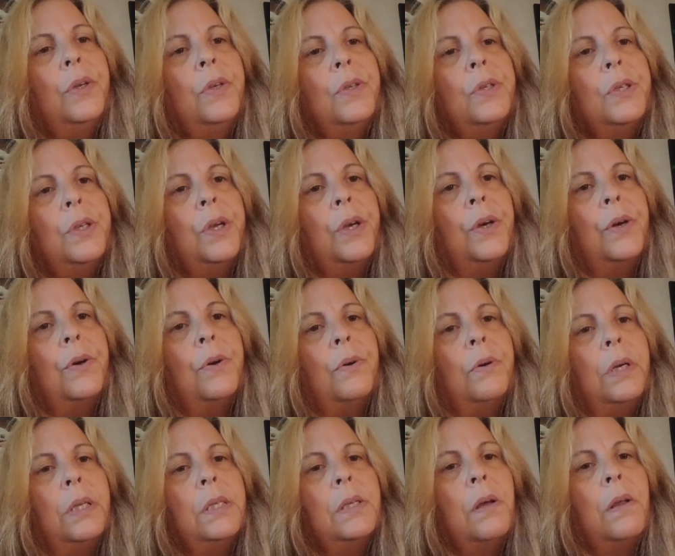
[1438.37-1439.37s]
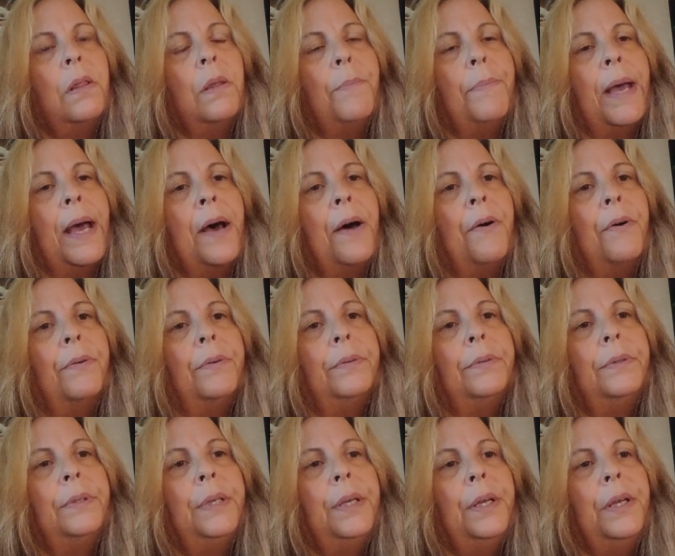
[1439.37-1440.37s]
So it's all about
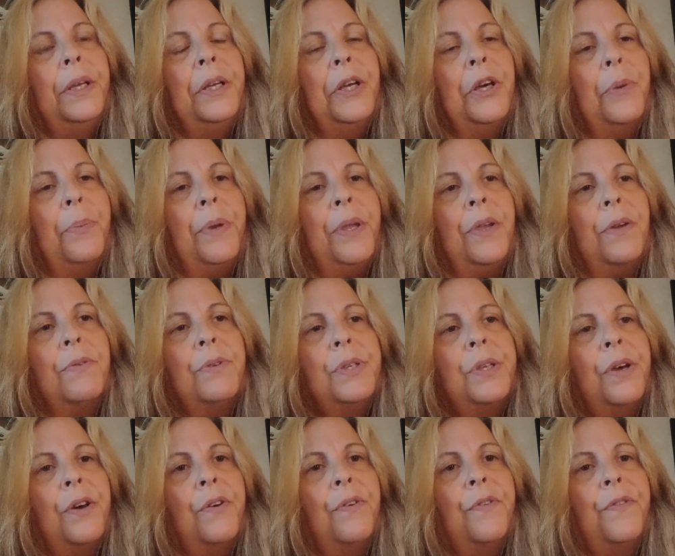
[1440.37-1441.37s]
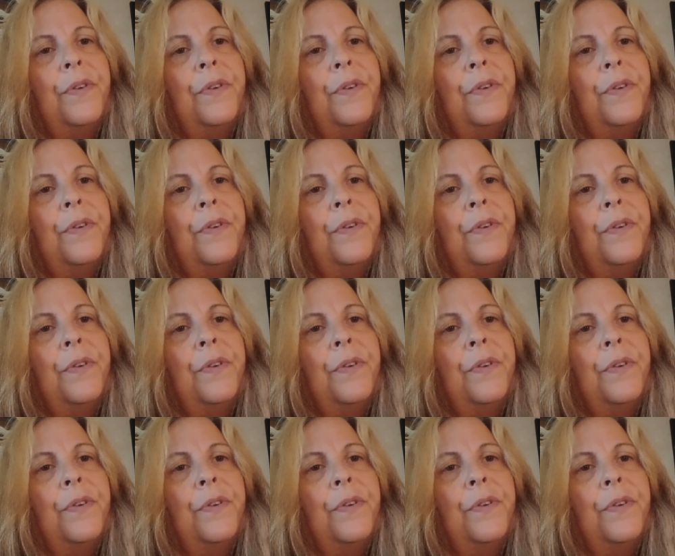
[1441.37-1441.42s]
helping yourself